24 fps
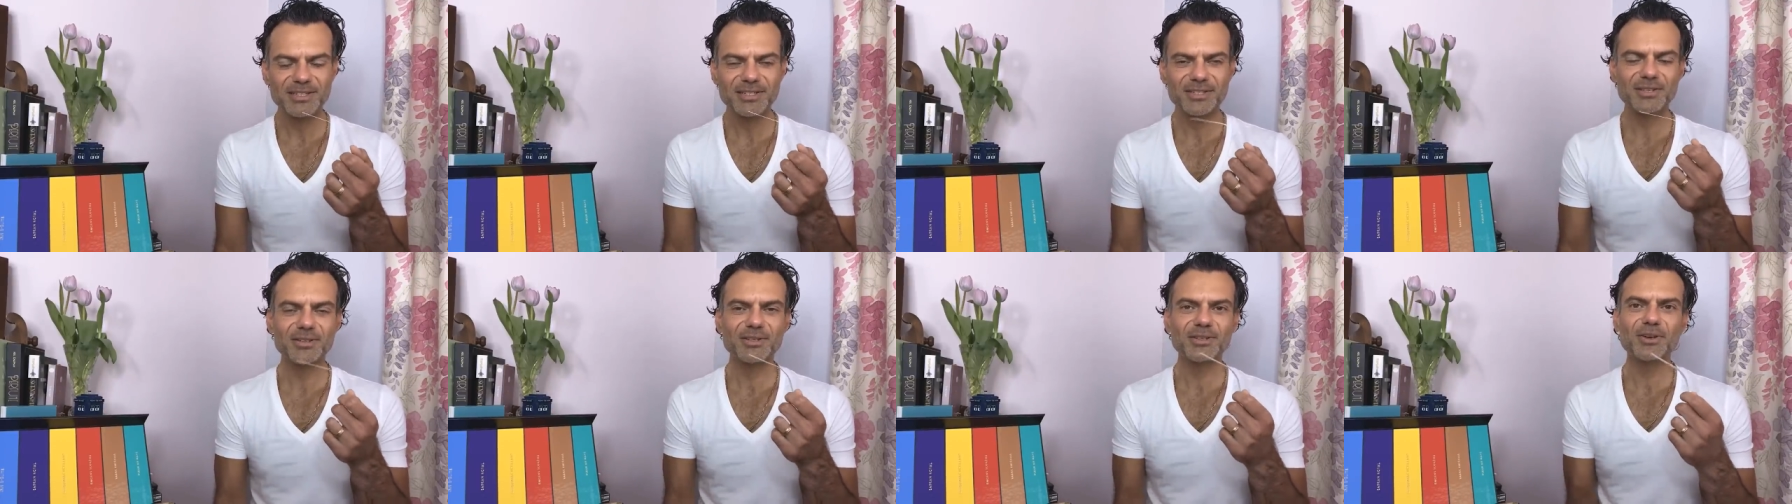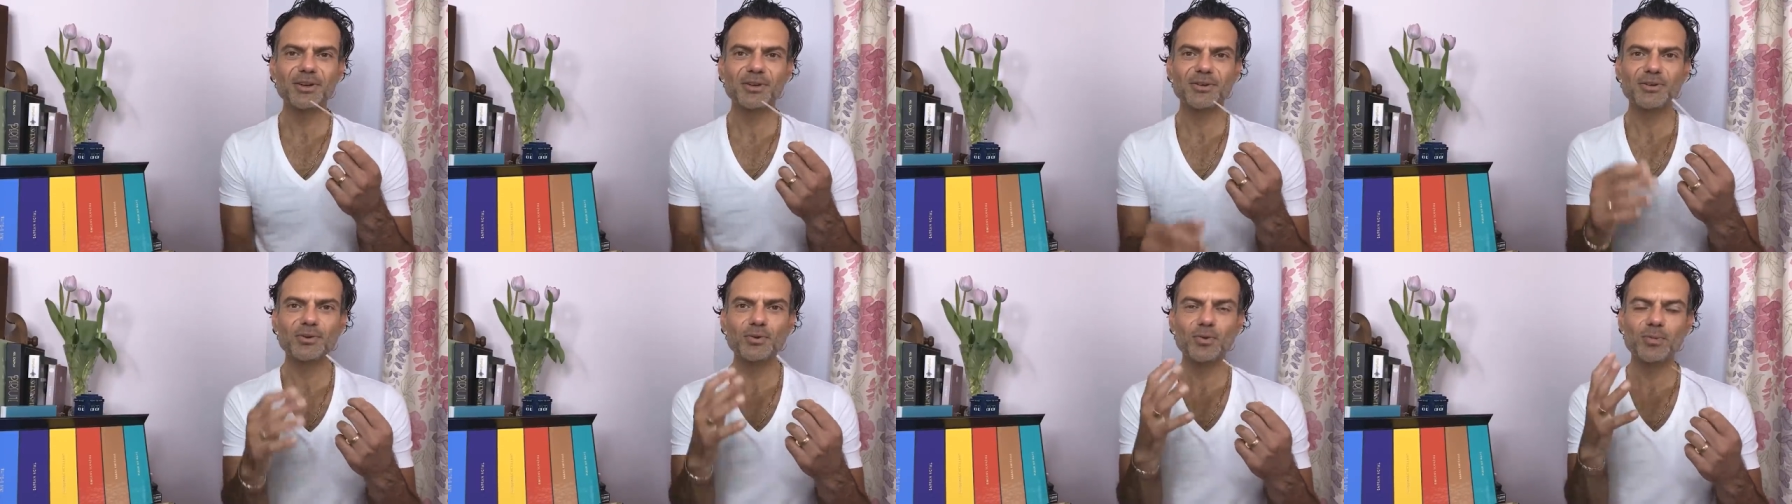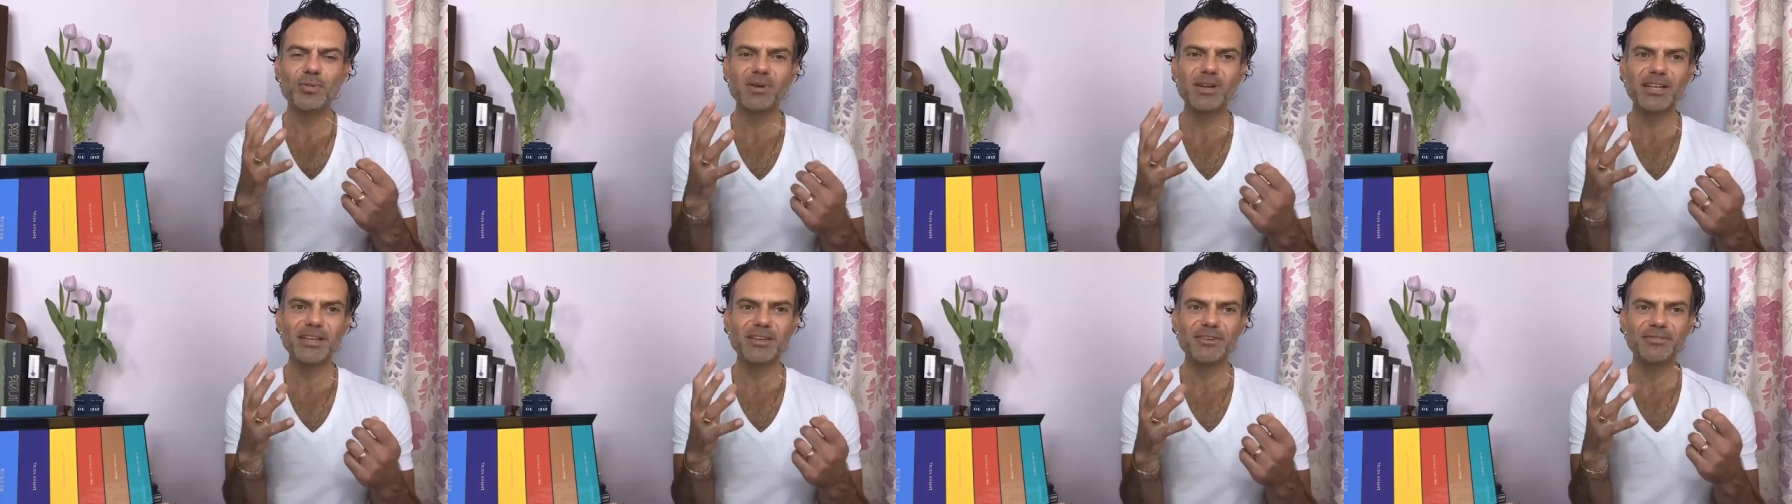So, you know,
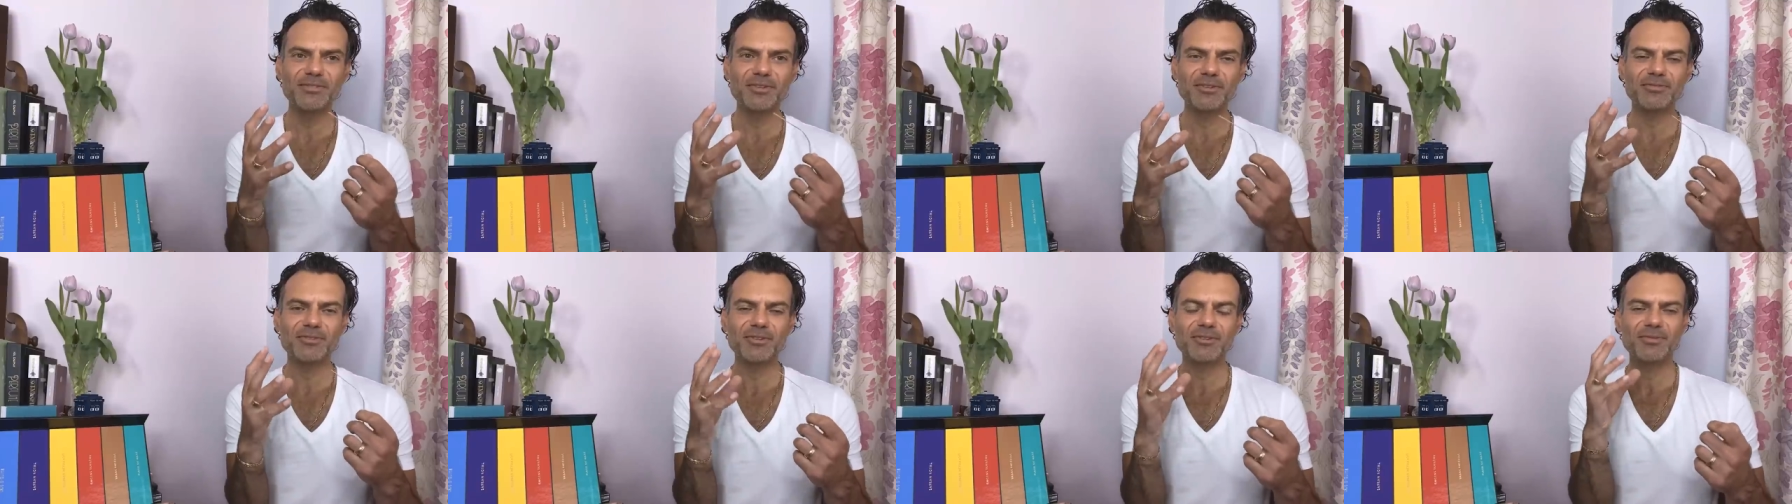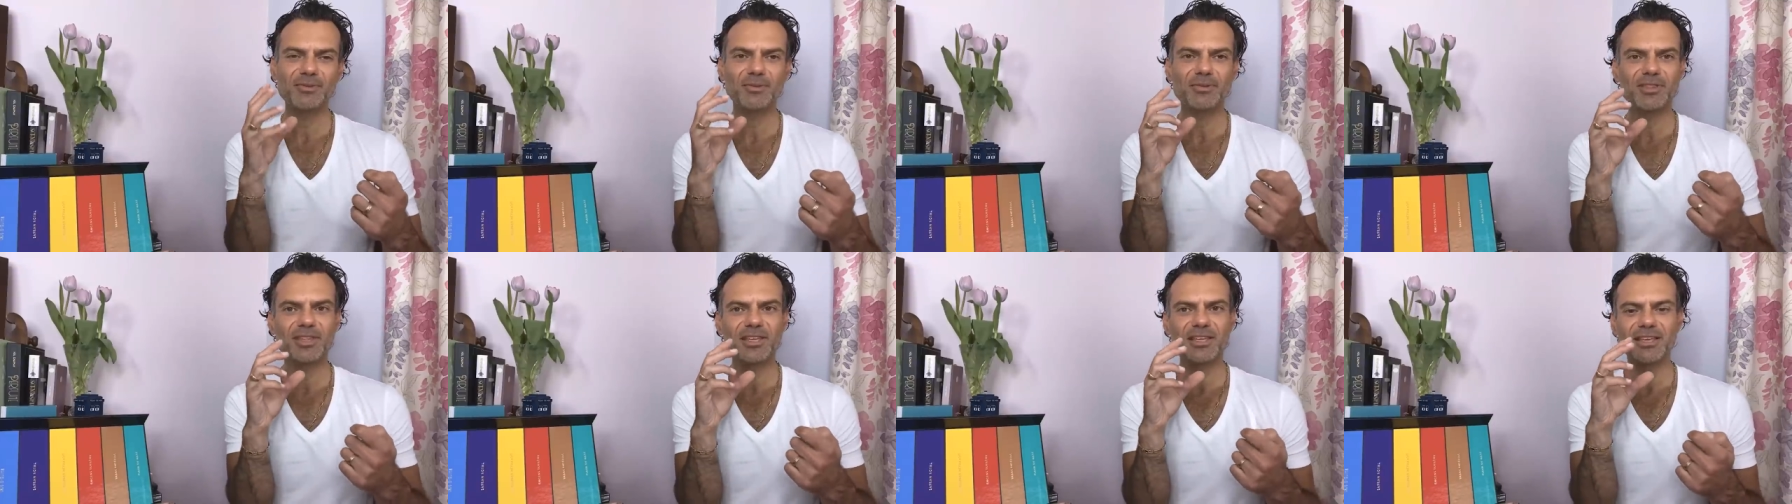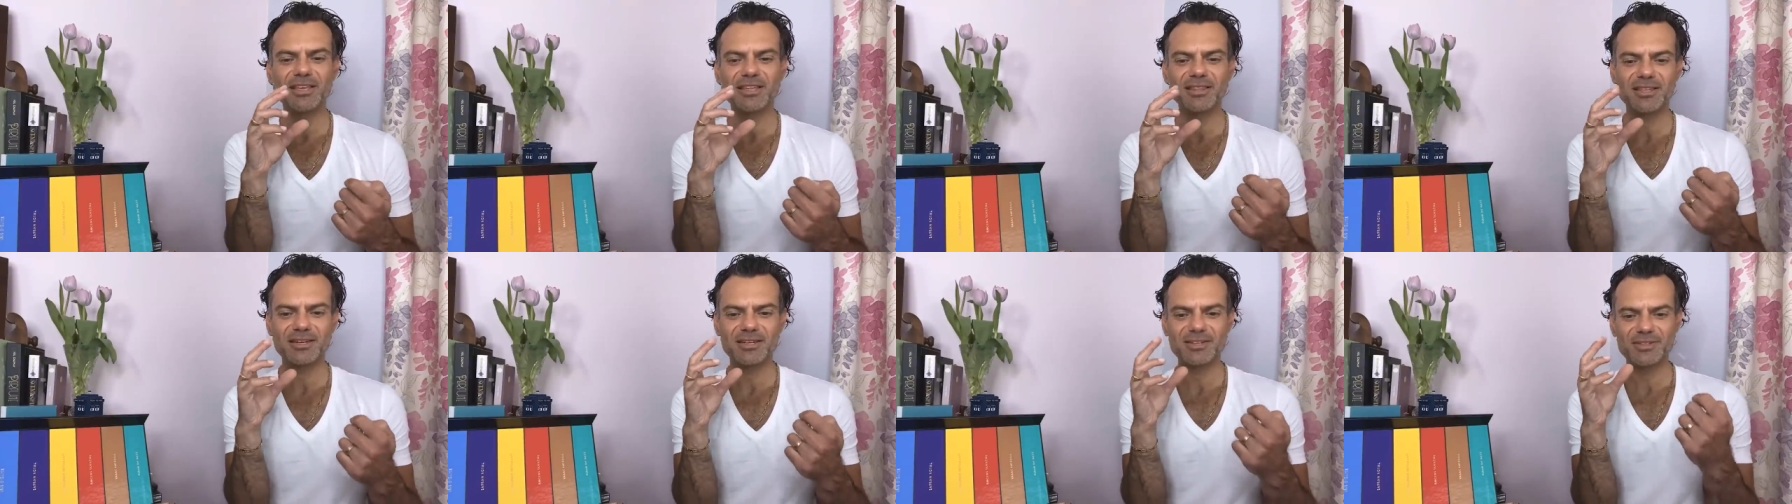normally if, if, if you're
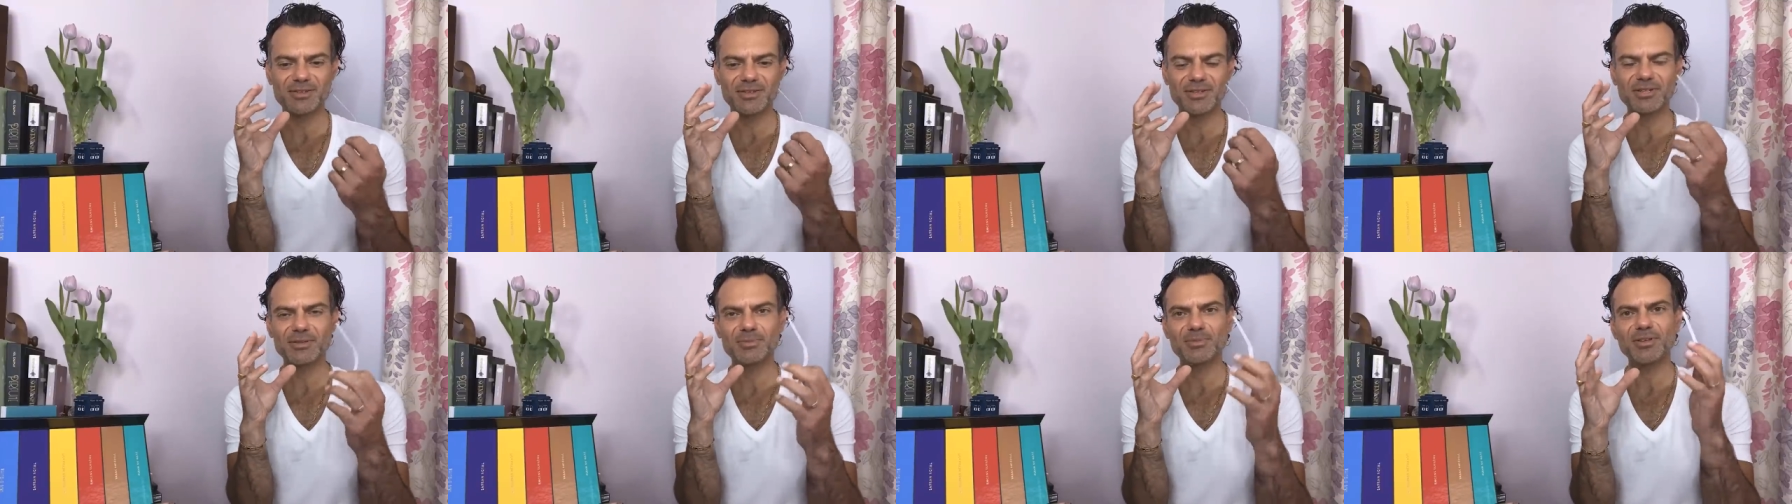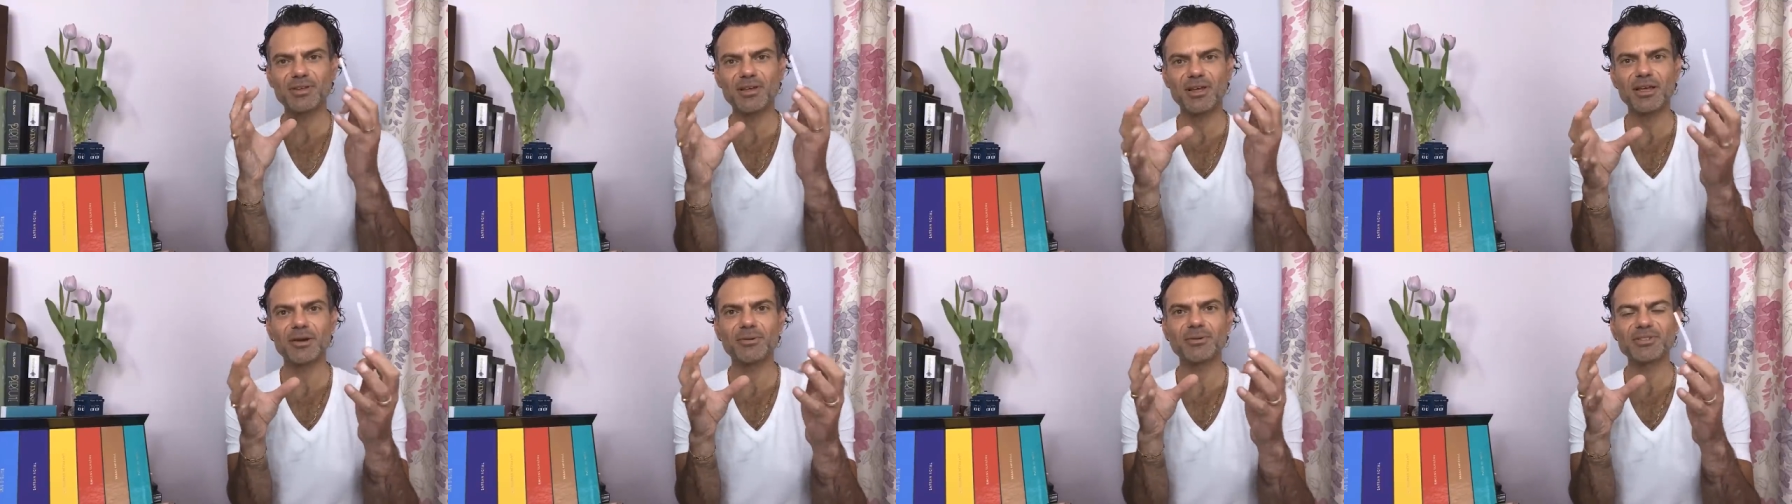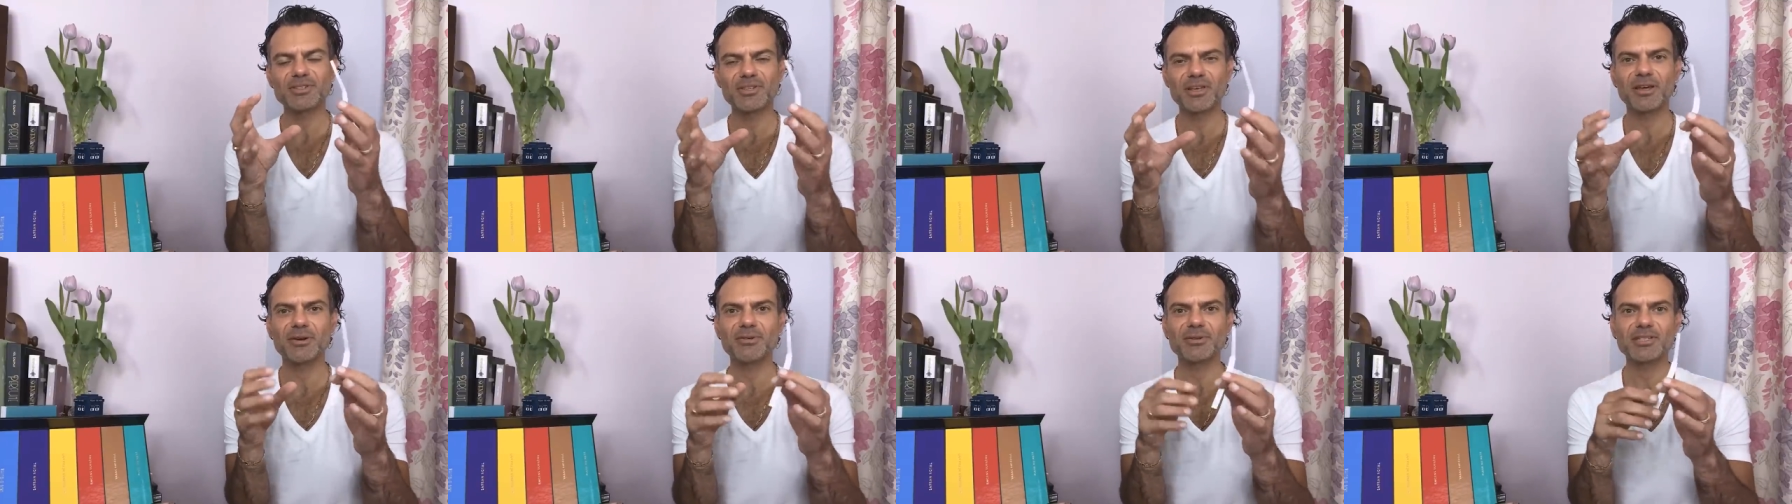thinking that it's going to be
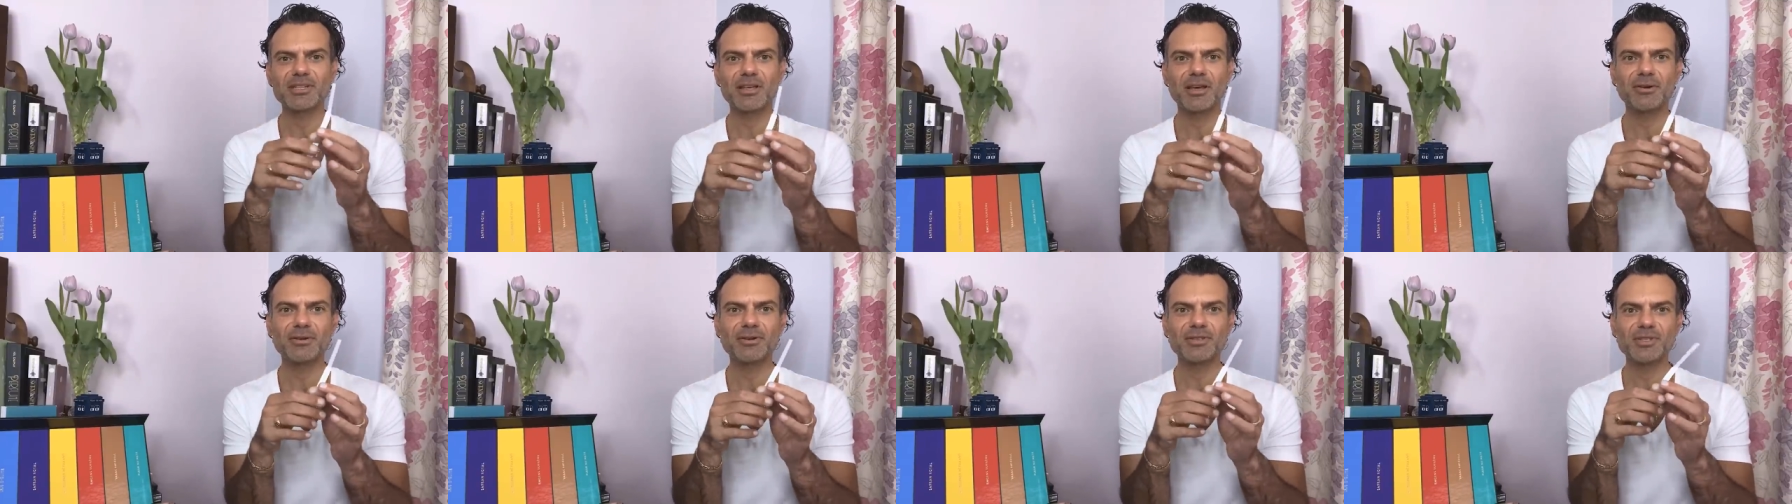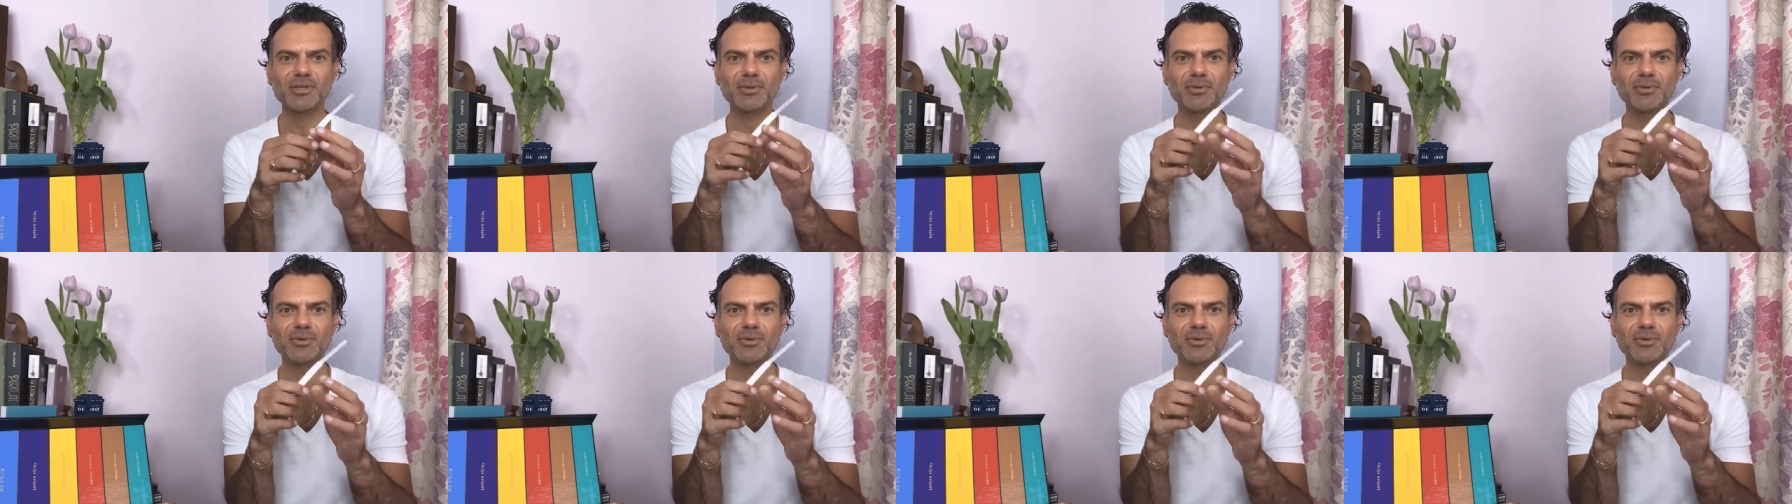iris, iris, iris,